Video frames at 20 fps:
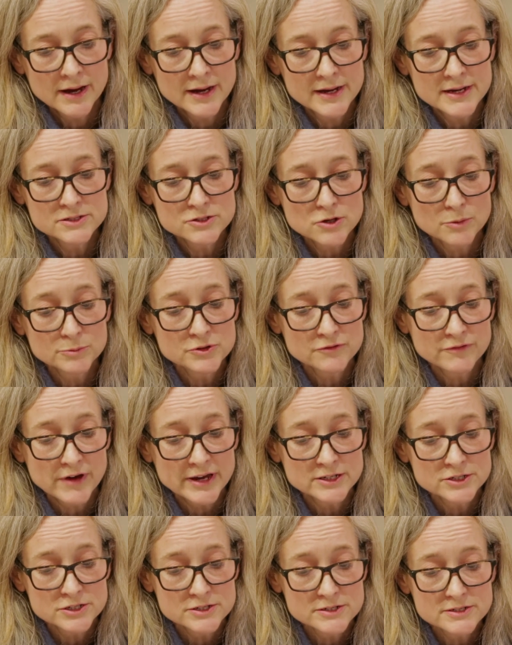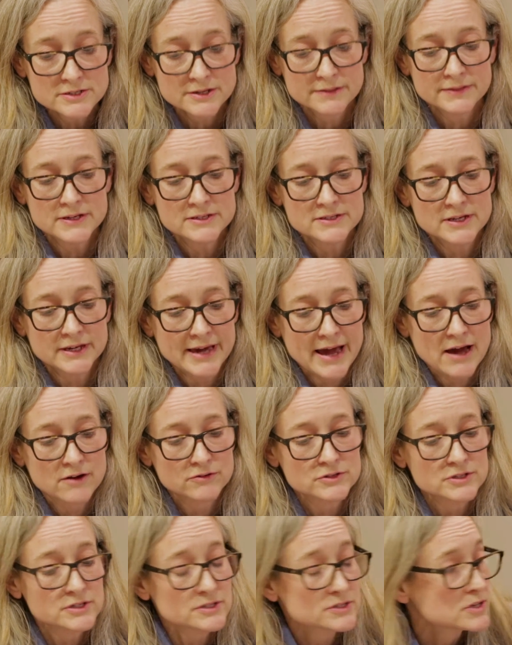His observations in these
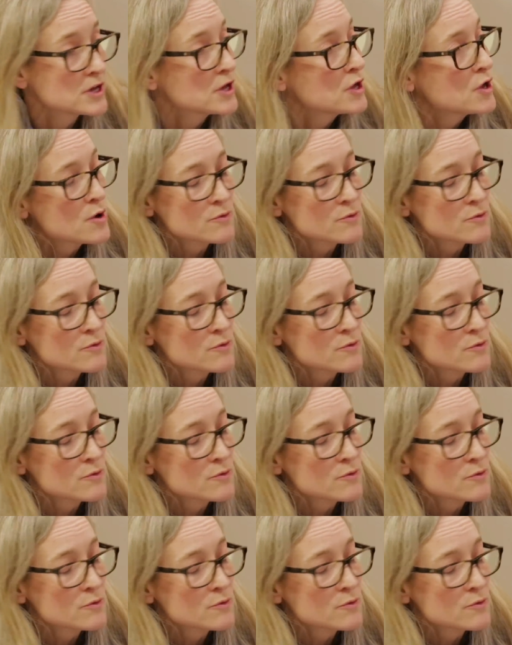encounters